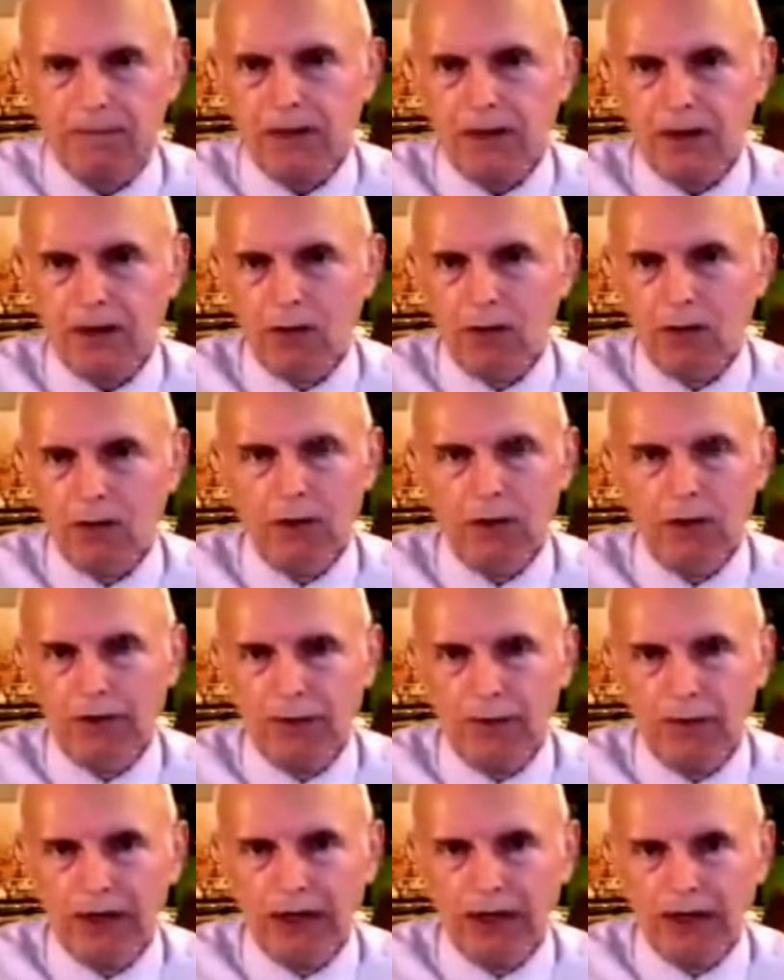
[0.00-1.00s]
when
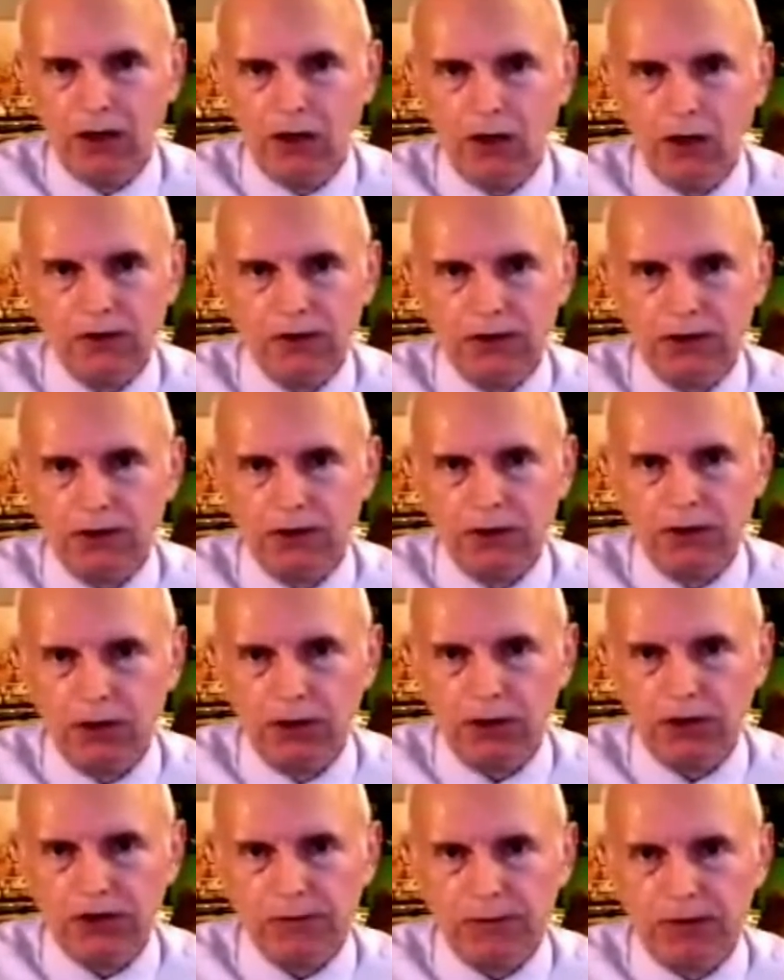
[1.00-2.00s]
everybody knows that Turkey's been